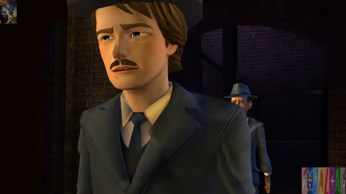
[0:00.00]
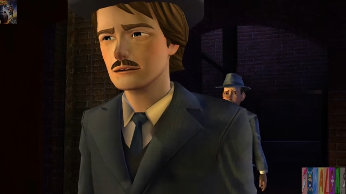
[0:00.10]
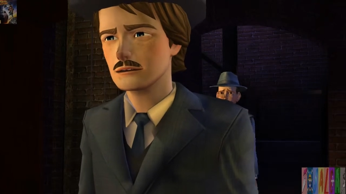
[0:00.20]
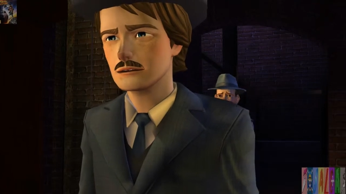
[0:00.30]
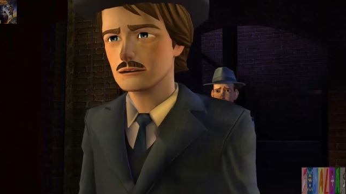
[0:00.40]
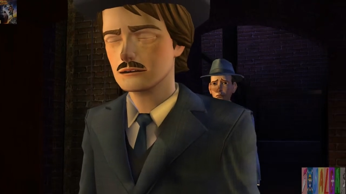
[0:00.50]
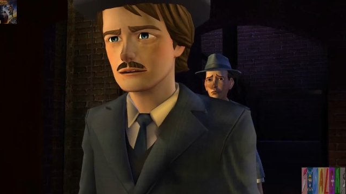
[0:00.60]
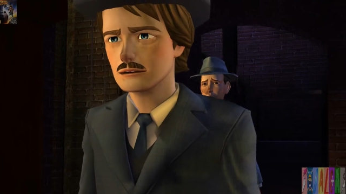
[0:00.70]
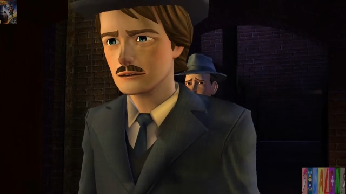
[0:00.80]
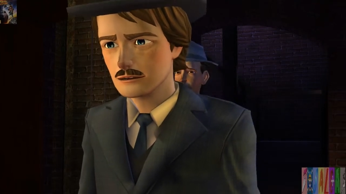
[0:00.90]

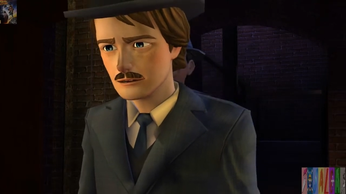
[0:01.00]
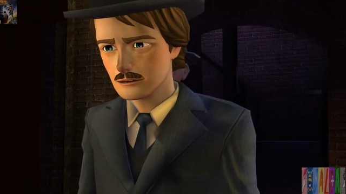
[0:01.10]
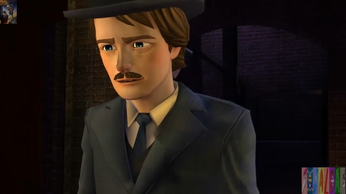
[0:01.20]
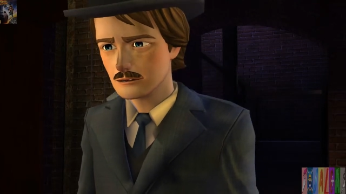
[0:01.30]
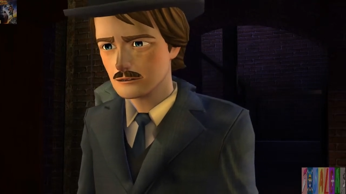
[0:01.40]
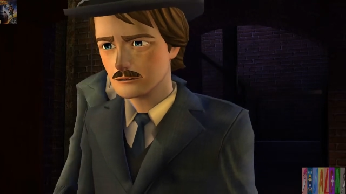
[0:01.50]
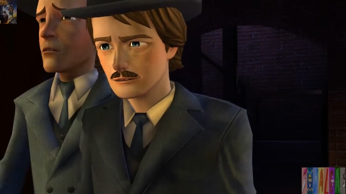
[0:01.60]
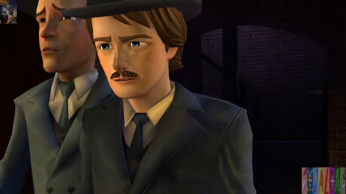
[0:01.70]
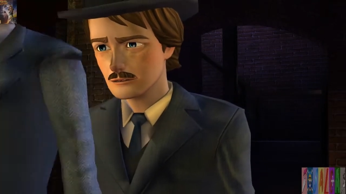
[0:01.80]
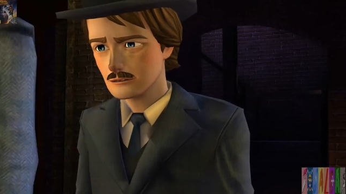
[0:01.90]

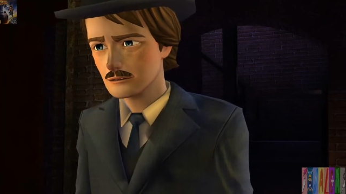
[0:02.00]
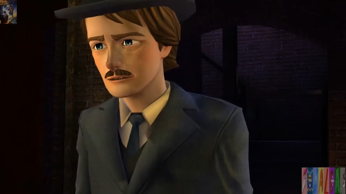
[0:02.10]
Nobody speaks.